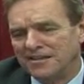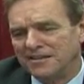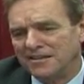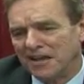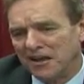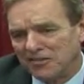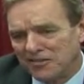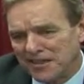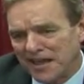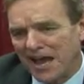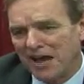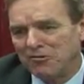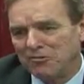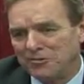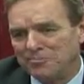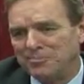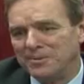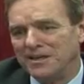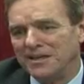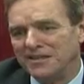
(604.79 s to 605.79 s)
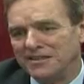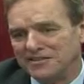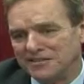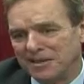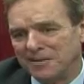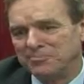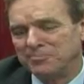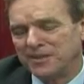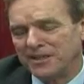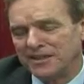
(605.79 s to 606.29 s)
Now that would be
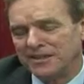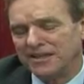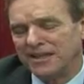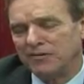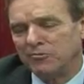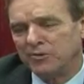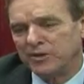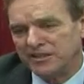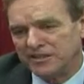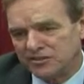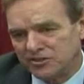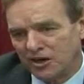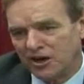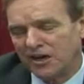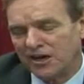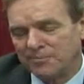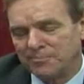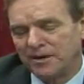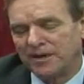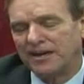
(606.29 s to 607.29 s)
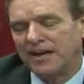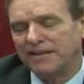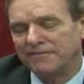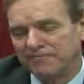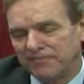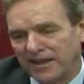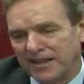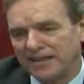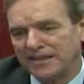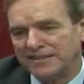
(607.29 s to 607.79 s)
something that we'd talk about on
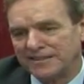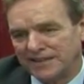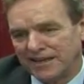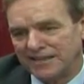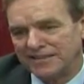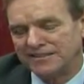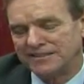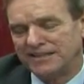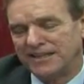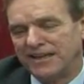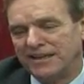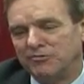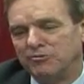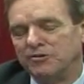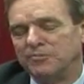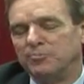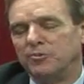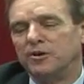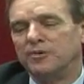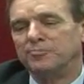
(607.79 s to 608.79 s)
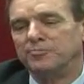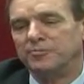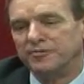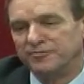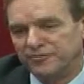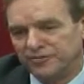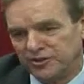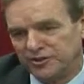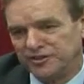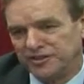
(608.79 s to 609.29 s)
Valentine's Day with more
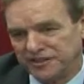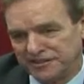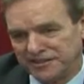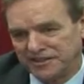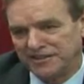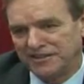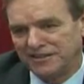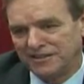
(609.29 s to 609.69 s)
profundity.